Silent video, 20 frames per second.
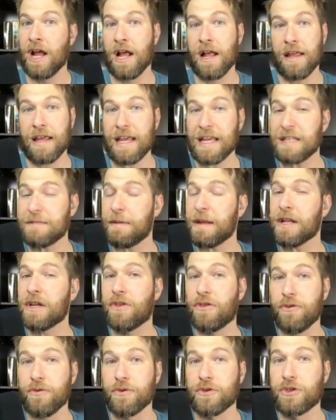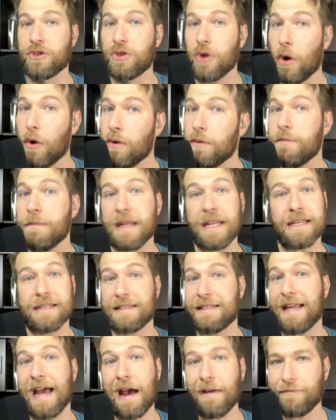He's been through so many
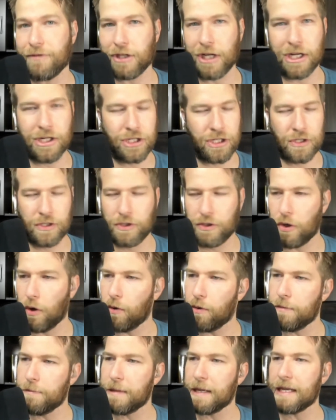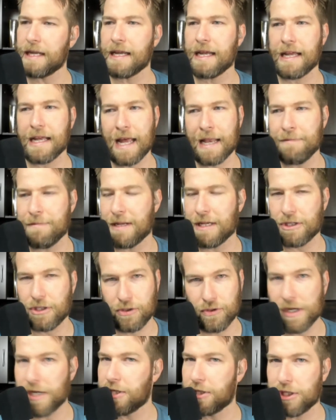staff changes, so many
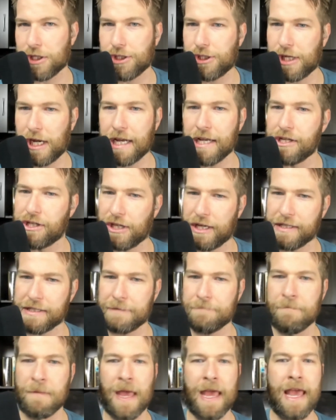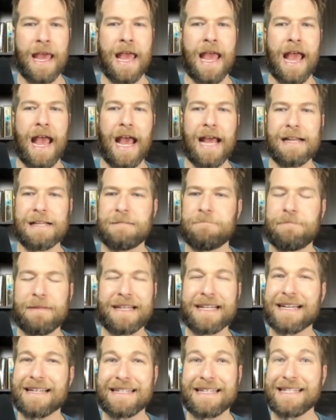administration changes. And it's
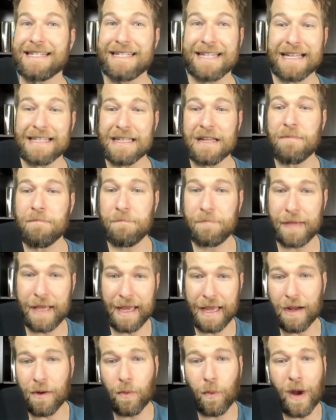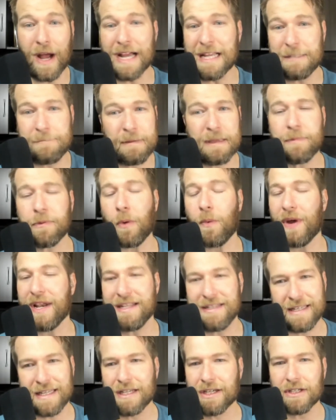because he doesn't pick wise people.
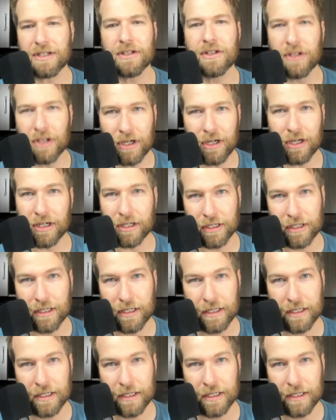When is he going to learn?